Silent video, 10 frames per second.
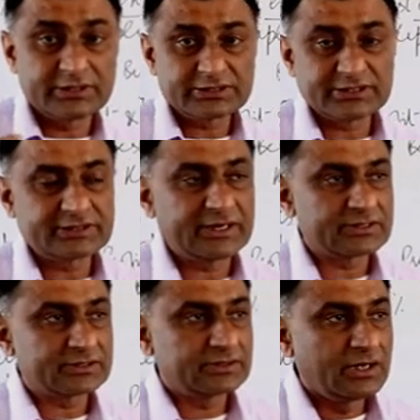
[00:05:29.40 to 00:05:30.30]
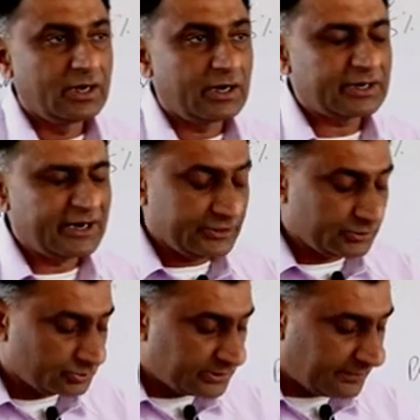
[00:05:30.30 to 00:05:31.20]
they say that
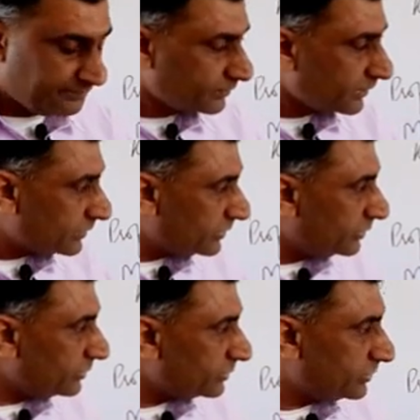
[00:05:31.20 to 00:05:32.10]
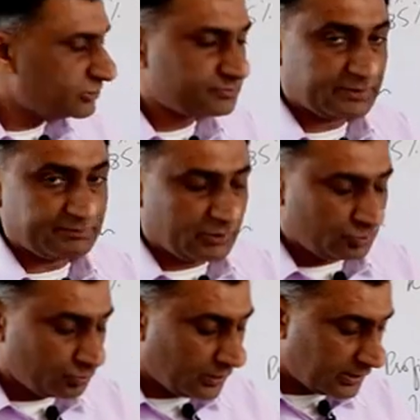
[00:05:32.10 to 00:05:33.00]
according to them, these people
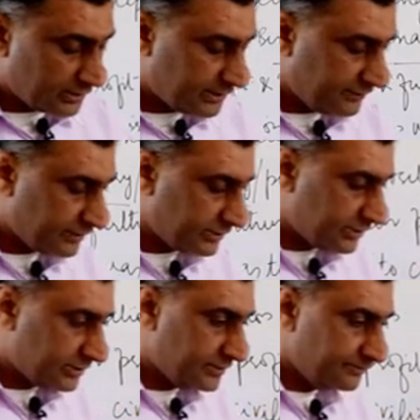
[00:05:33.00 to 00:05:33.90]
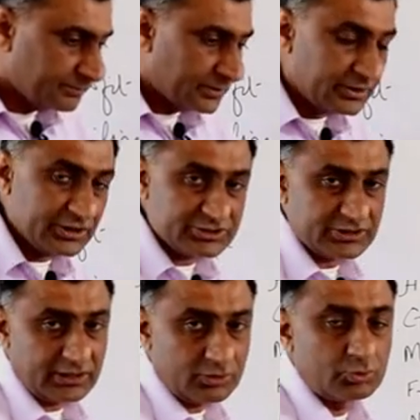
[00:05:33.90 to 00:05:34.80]
who are living in
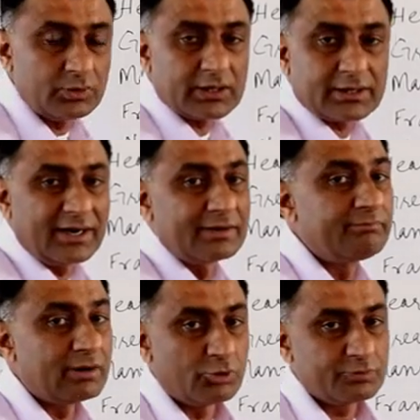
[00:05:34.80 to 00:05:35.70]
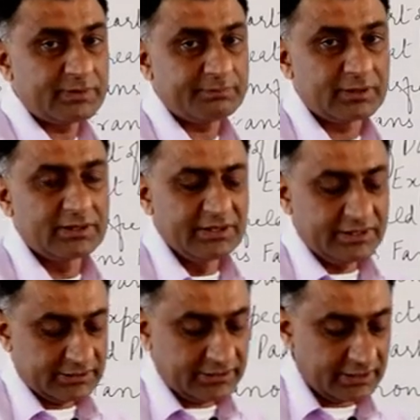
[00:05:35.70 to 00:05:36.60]
Asia, who are called brown
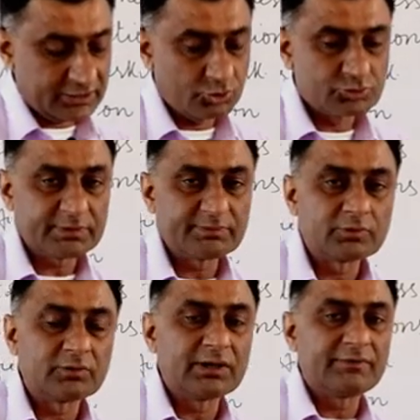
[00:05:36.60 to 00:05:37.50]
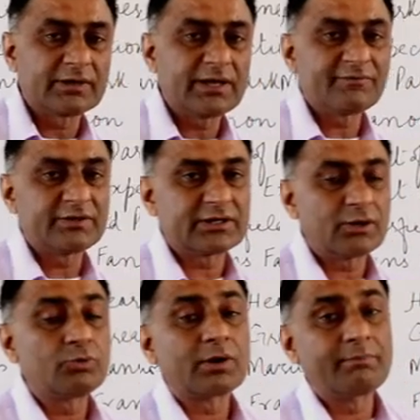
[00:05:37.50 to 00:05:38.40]
people, then those people who are living in
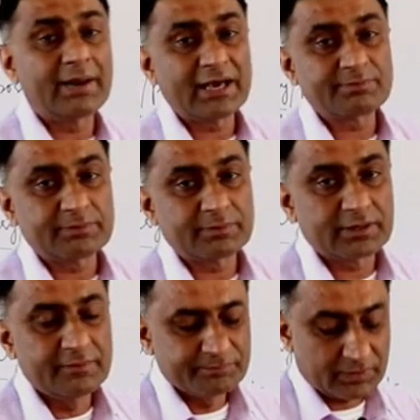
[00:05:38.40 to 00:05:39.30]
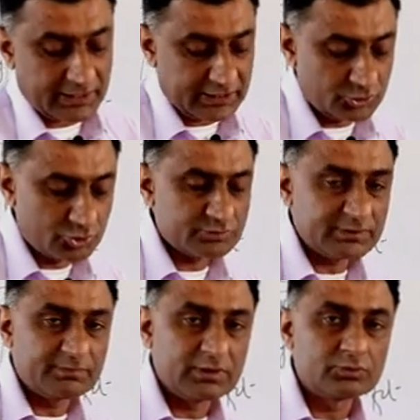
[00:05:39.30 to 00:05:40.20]
Africa, who are black people, and those
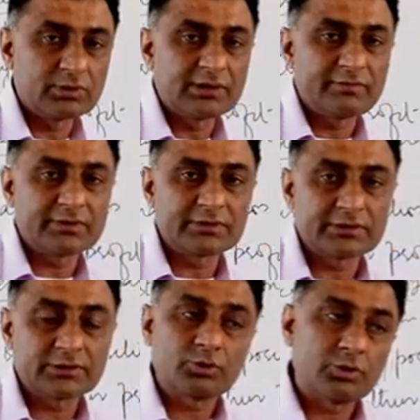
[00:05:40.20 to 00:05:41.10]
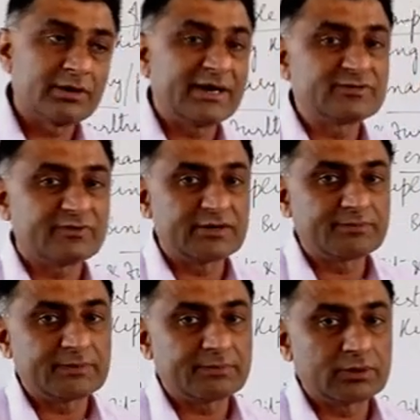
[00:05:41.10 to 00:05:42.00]
people who are living in colonized
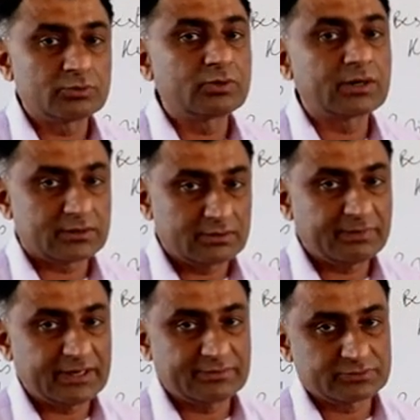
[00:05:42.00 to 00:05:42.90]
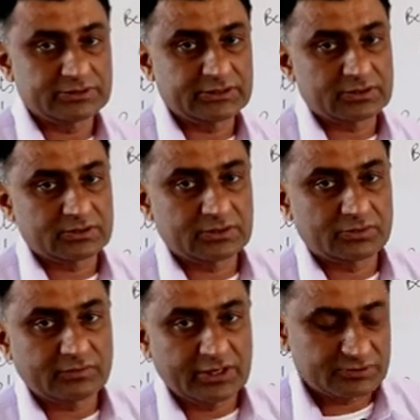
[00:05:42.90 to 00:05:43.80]
white people, who are perhaps they
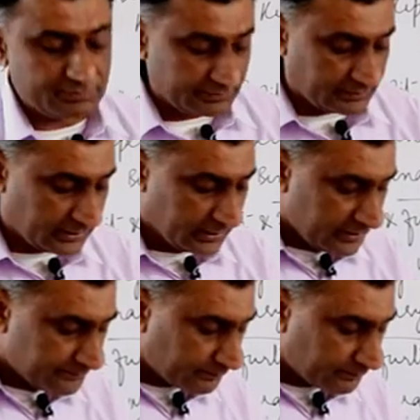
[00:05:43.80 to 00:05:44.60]
are white people,